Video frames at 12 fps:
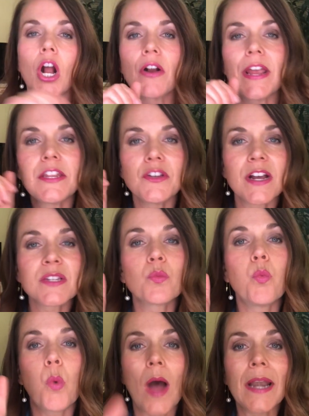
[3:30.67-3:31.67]
All right, and you guys,
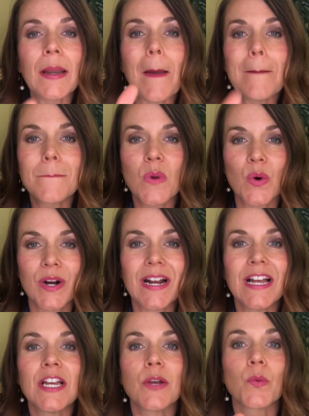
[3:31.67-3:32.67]
one more
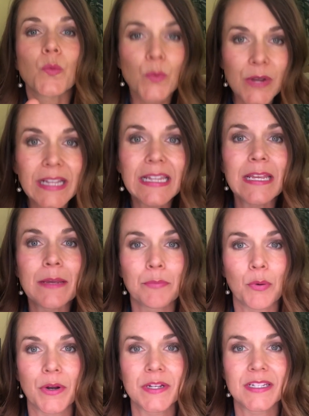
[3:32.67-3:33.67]
really
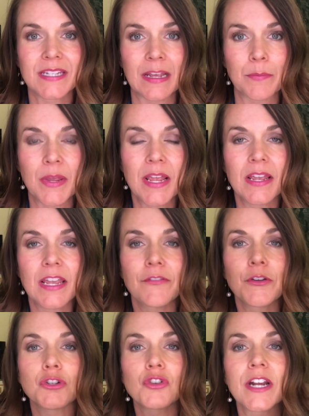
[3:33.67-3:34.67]
important tip if
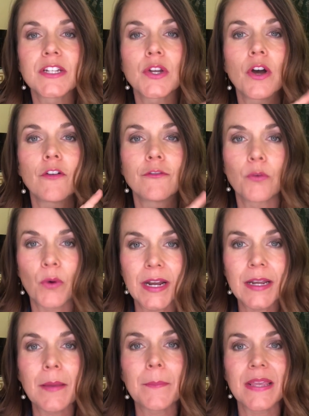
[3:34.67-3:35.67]
you're trying to
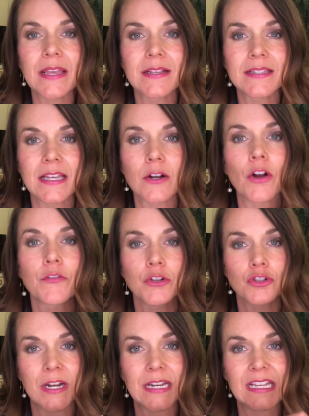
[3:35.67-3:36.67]
avoid being sick or if you're
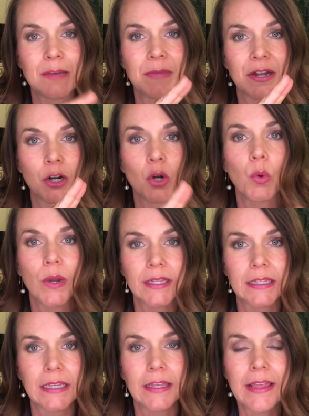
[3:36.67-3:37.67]
trying to get better
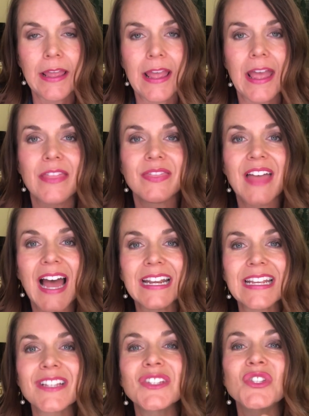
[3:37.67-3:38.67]
quickly, and that
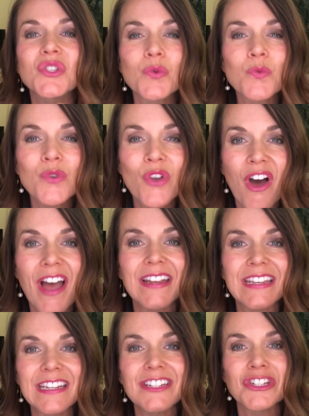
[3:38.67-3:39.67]
is do not
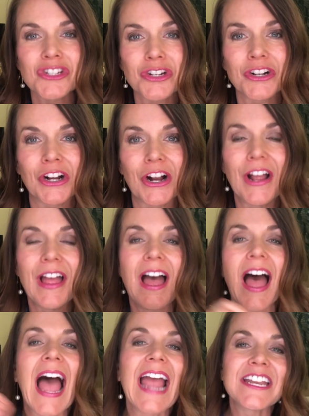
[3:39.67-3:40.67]
eat sugar.
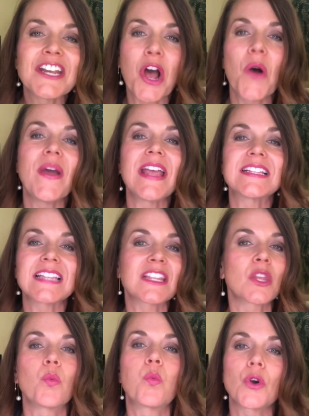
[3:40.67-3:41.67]
I know it's like
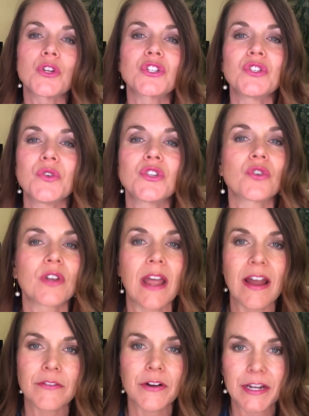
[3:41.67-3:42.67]
the worst news you could
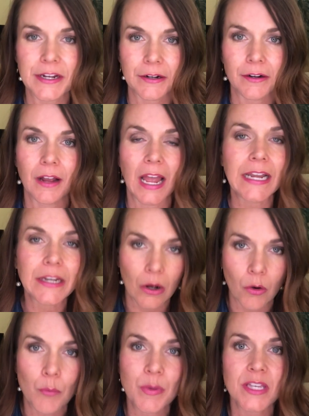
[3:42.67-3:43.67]
ever hear. I
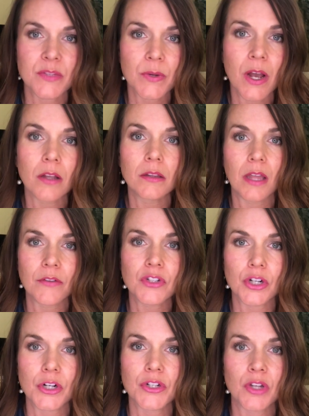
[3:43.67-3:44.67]
know, because we all love
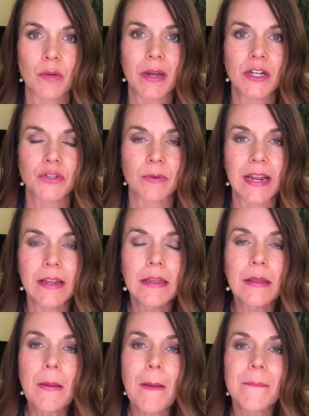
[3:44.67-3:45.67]
sugar so much, right?
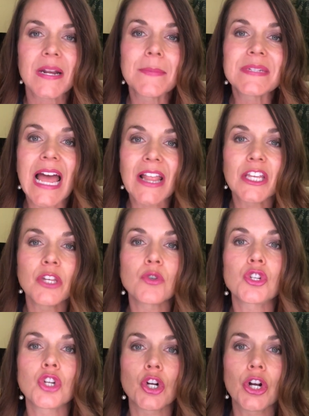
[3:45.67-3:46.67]
But I'm telling you,
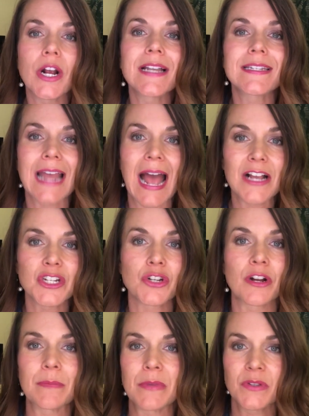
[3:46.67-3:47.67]
sugar attacks
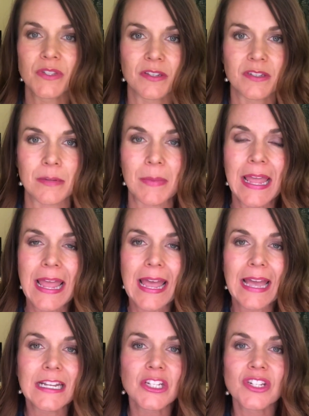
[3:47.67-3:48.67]
your immune system
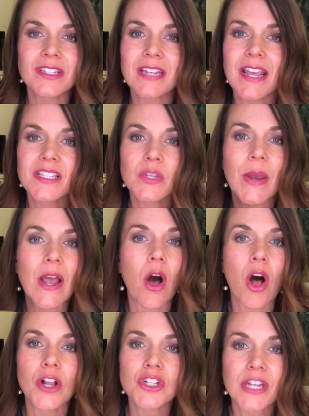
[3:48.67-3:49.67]
and it just takes away
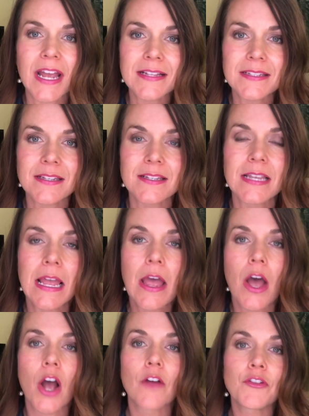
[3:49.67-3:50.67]
all chances
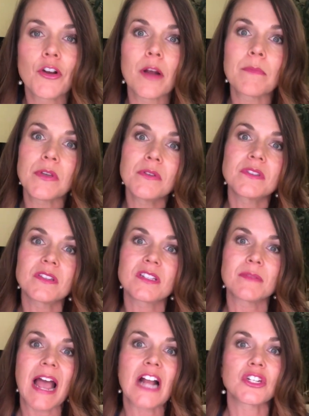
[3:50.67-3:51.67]
of your immune
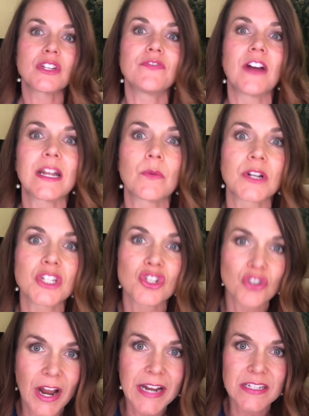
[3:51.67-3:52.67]
system actually fighting what it's
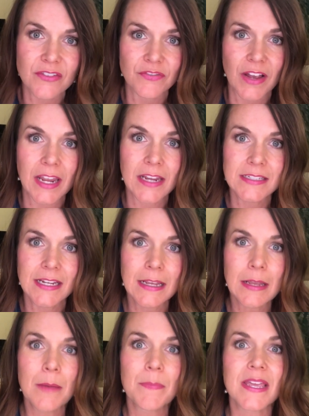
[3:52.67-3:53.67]
trying to fight
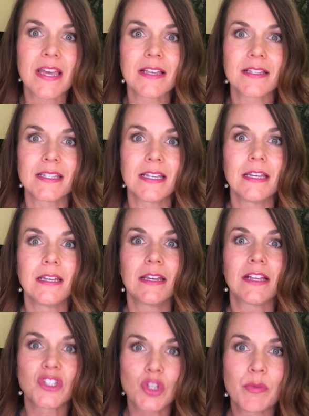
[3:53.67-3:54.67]
because
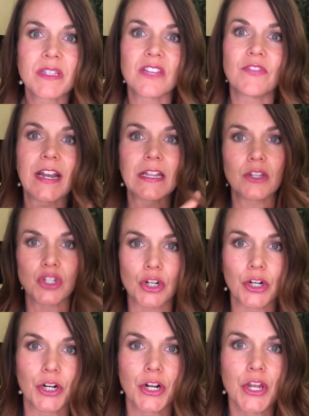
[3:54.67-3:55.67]
it's too busy fighting the
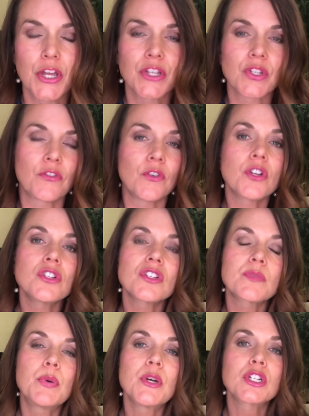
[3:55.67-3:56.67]
sugar. So if you can
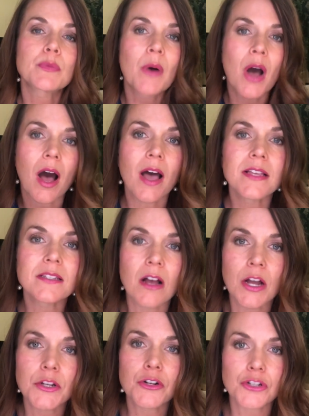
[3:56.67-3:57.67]
just push pause
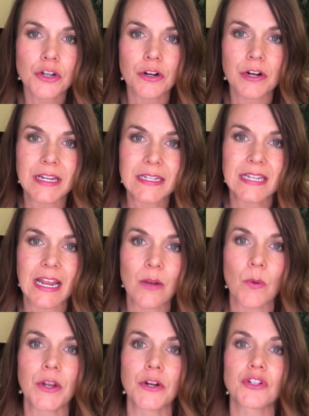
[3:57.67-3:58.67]
on your sugar intake
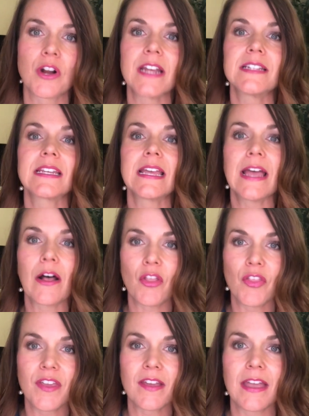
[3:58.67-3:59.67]
while you're trying to get
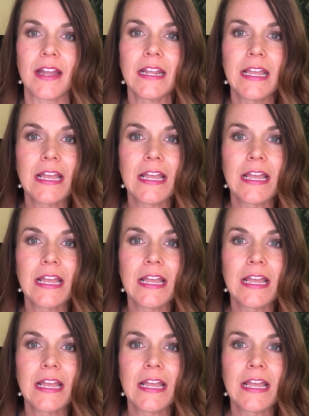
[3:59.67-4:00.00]
healthy again,